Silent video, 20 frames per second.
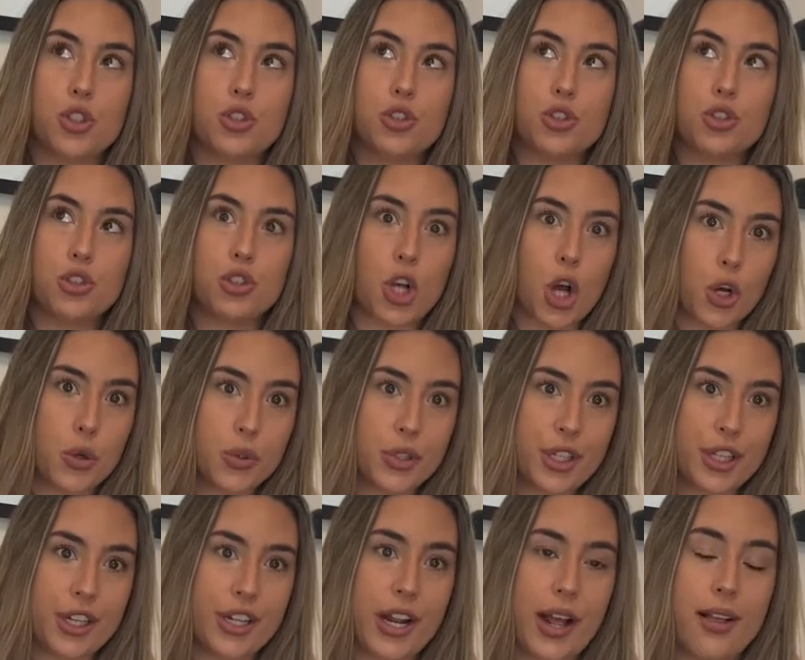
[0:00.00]
so
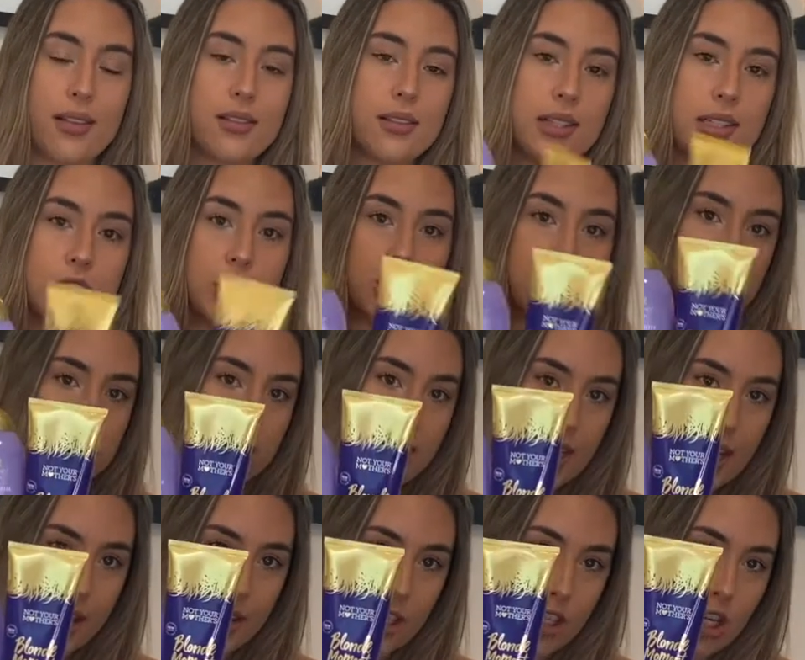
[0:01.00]
good, and these two
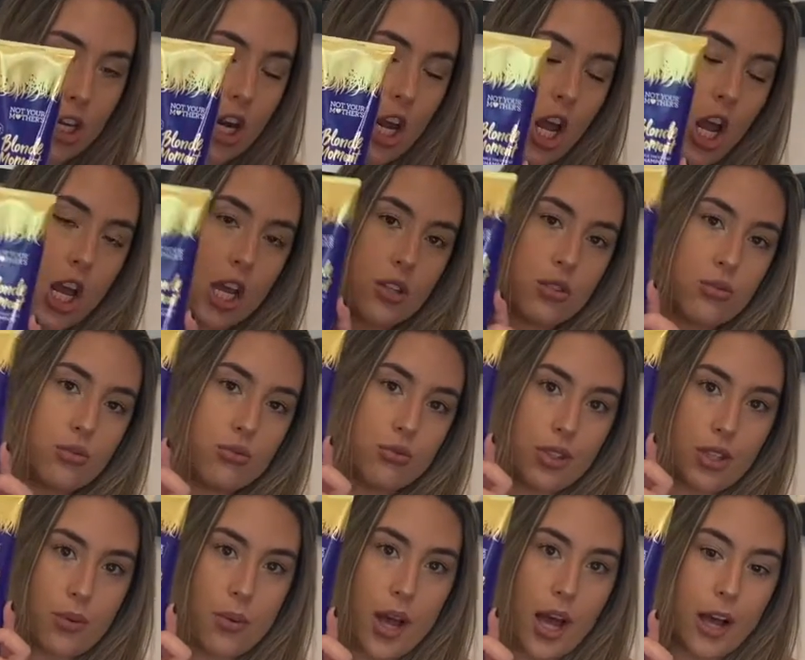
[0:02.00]
together is
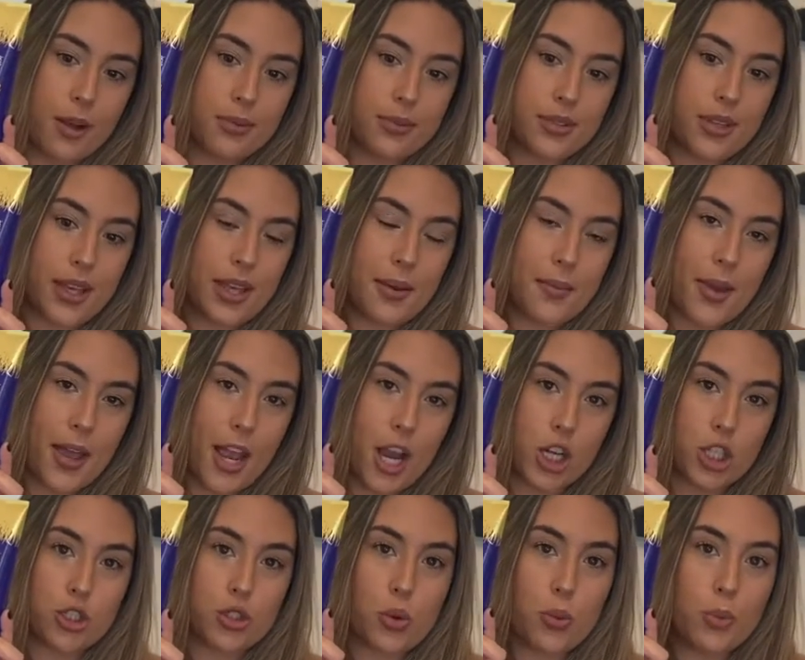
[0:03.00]
really what helps it keep my hair
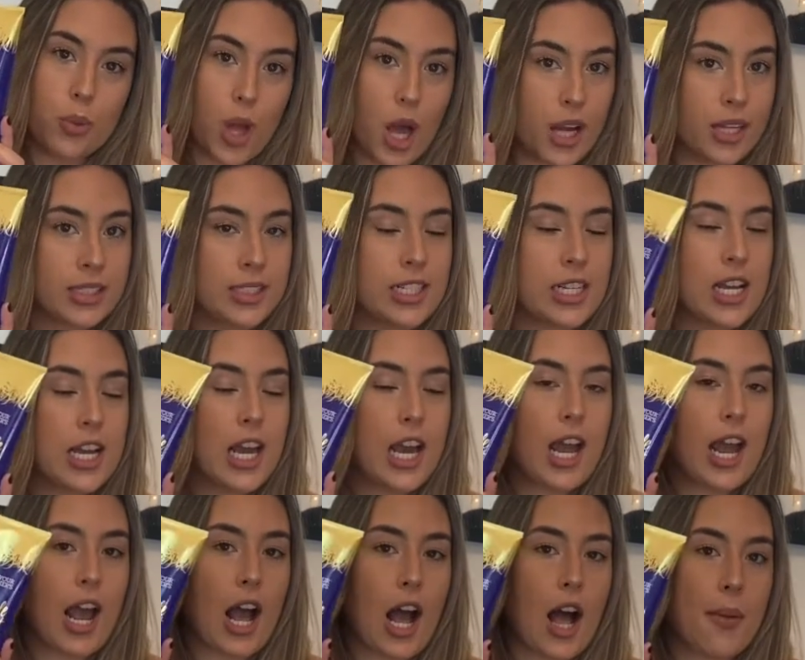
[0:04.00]
so blonde
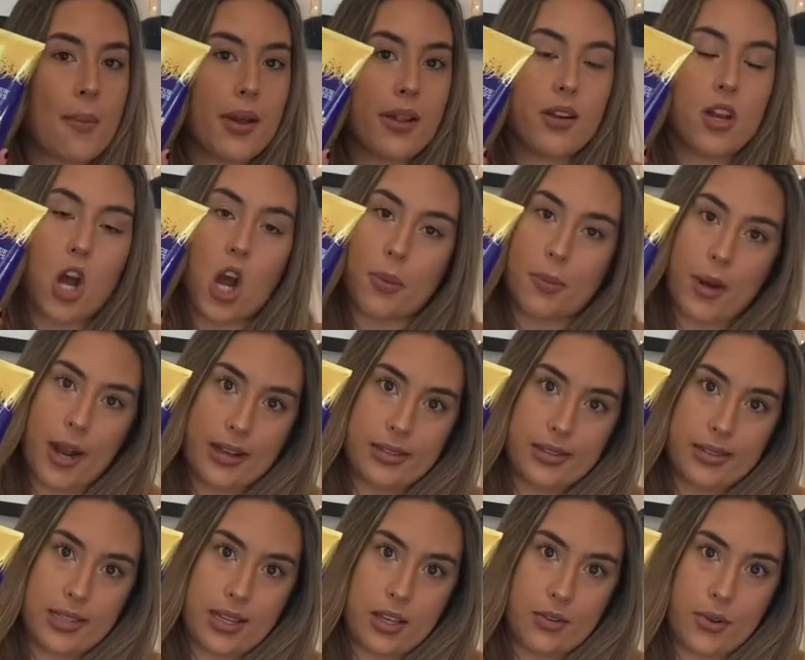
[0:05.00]
and not
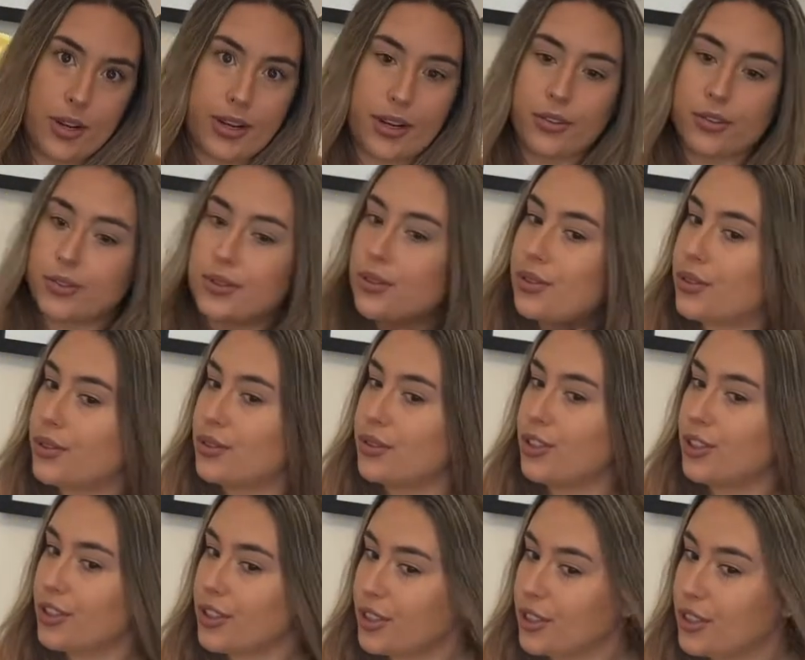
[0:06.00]
brassy. Right now it's a little
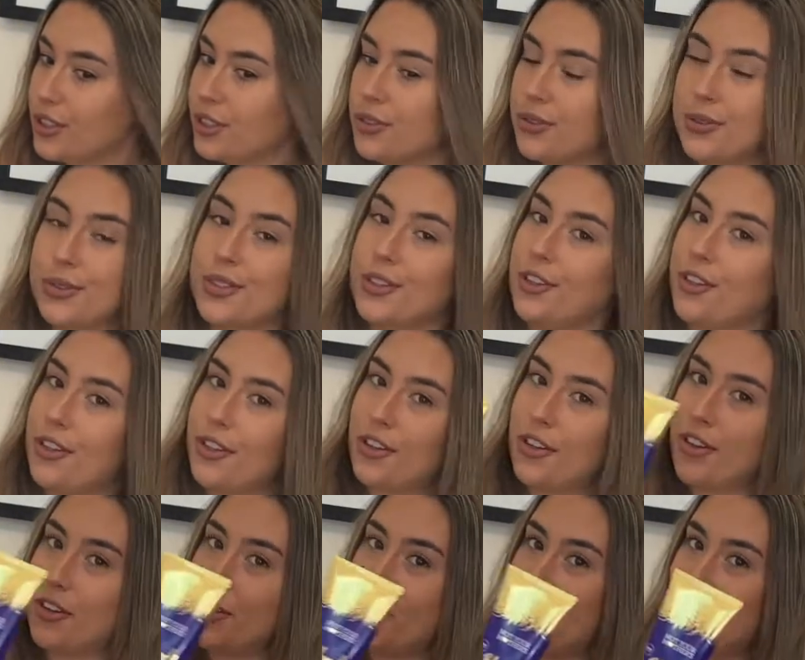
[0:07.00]
dirty, so it's looking a
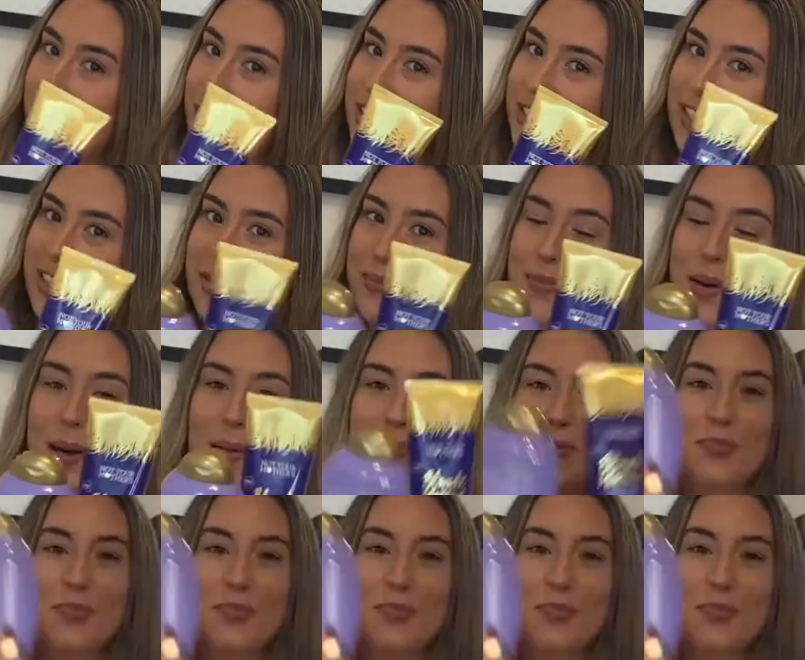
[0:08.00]
little crazy, but